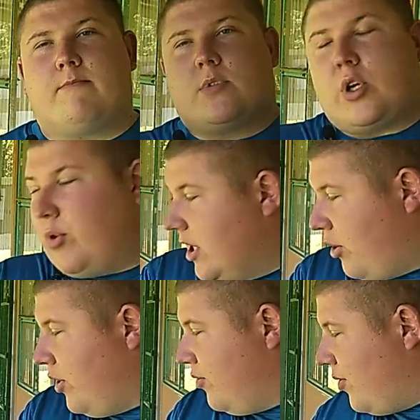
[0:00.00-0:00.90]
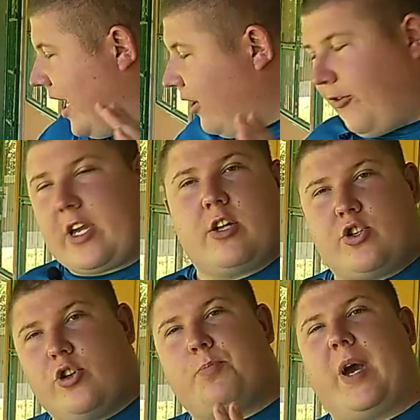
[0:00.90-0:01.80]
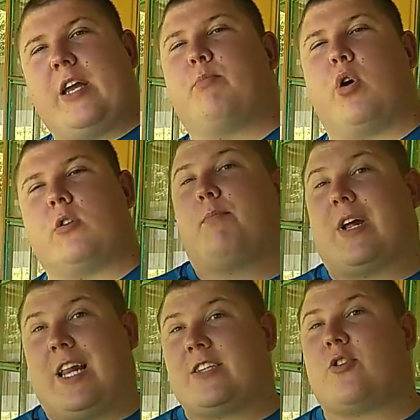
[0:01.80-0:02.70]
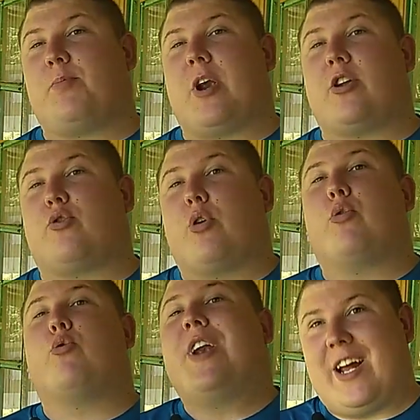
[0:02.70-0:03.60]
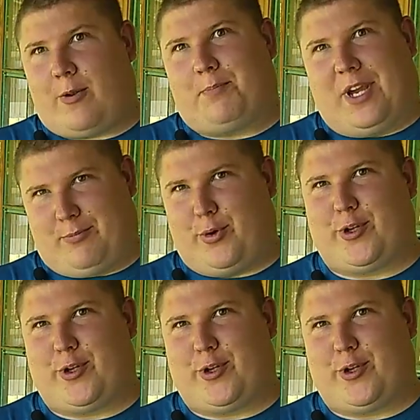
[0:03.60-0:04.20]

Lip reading: so we know Alpha can shoot paintballs, but let's compare it to a real paintball